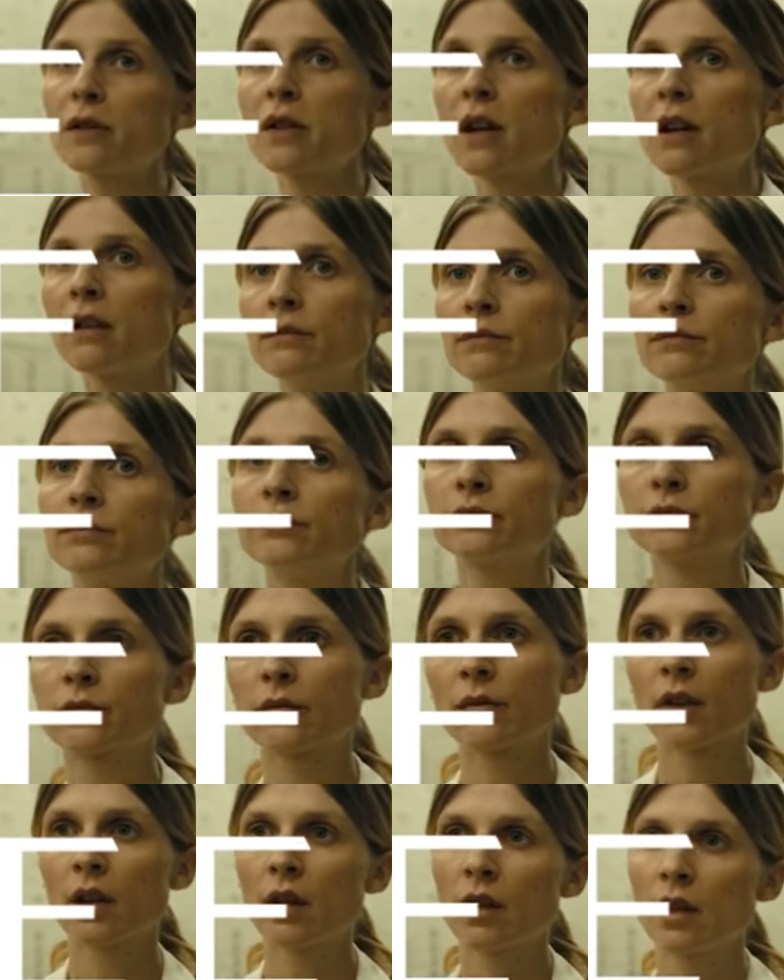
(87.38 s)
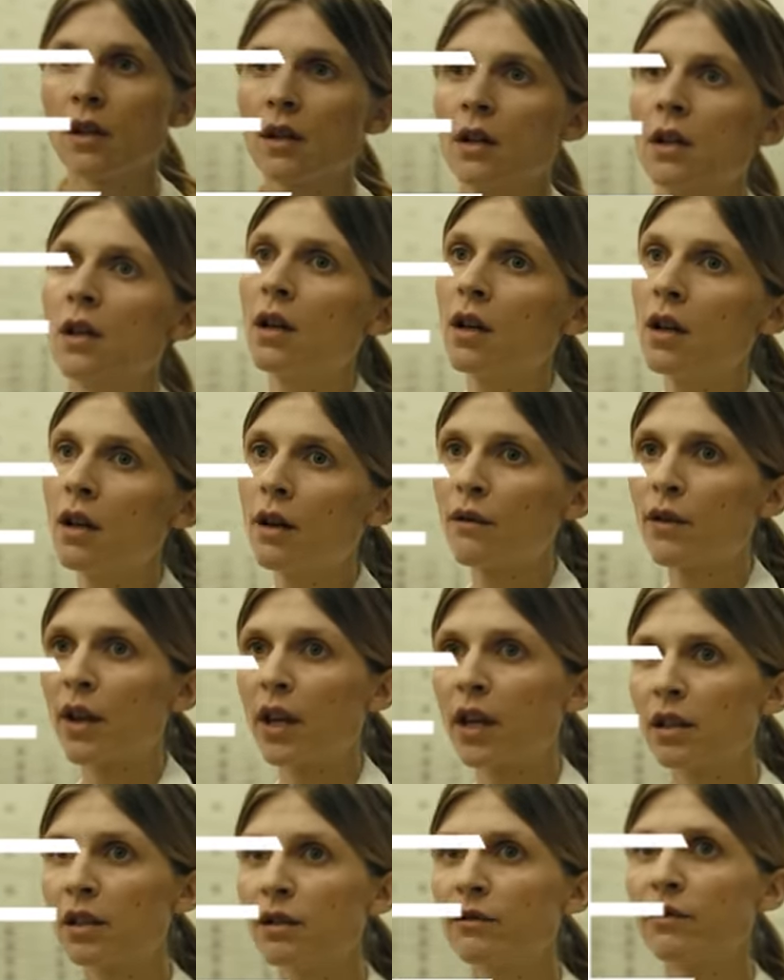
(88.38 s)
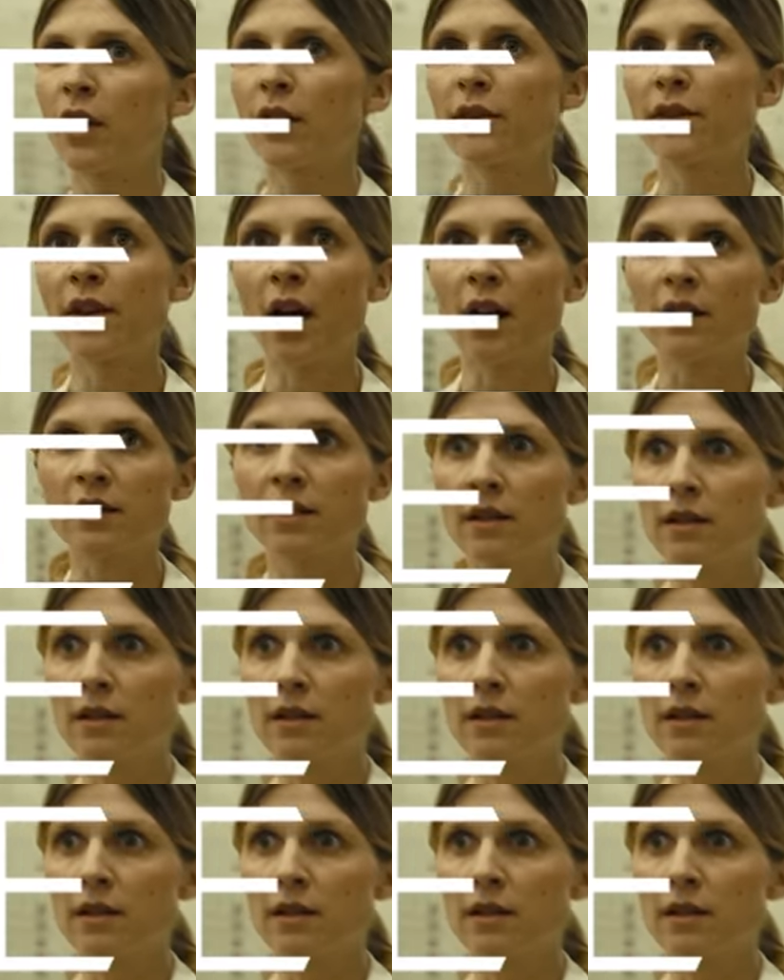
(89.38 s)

stuff, but you've really gotta be looking for it.